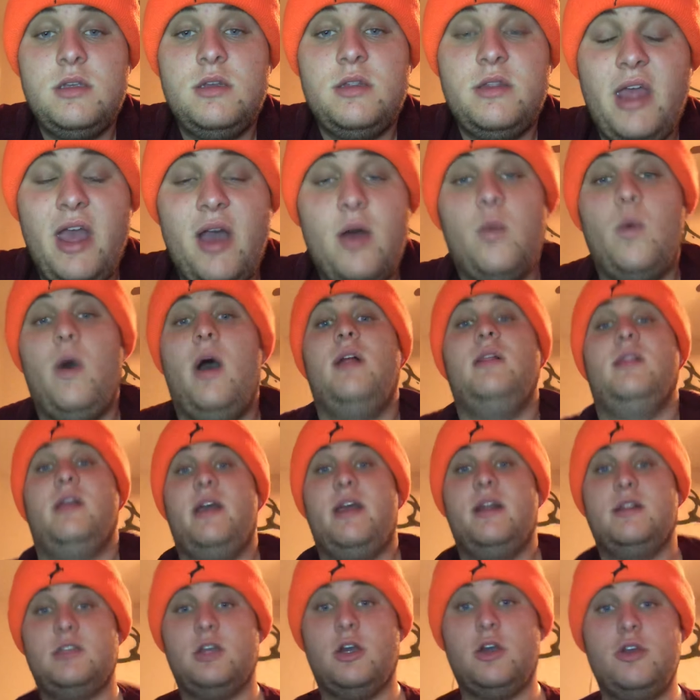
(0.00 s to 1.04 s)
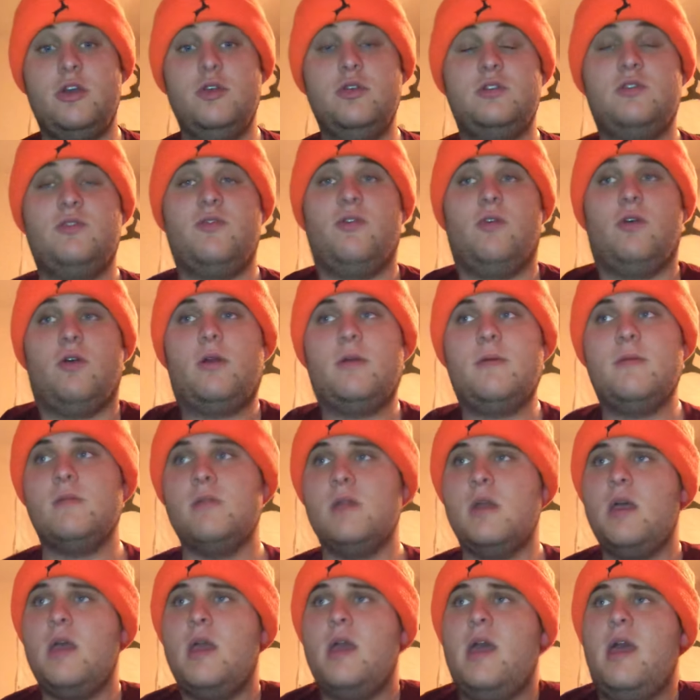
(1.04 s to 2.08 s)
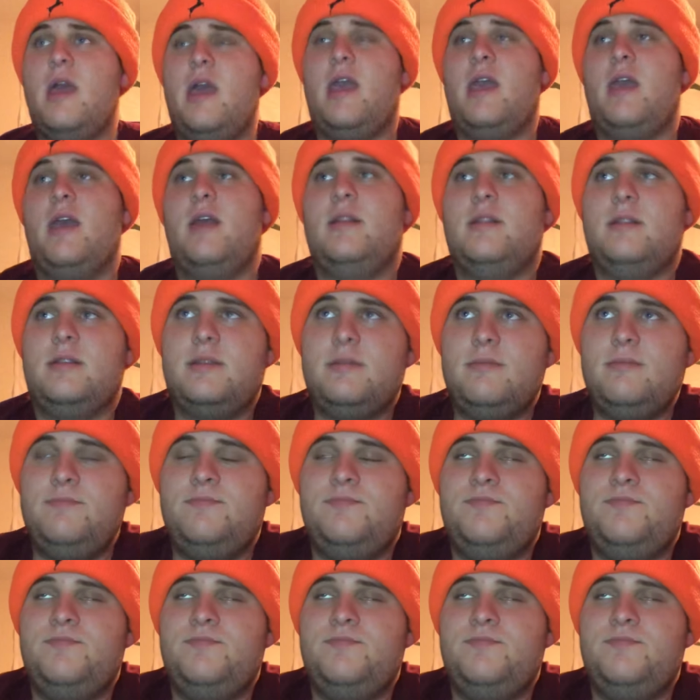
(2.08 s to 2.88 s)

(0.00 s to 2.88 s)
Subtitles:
wetlands are used for. And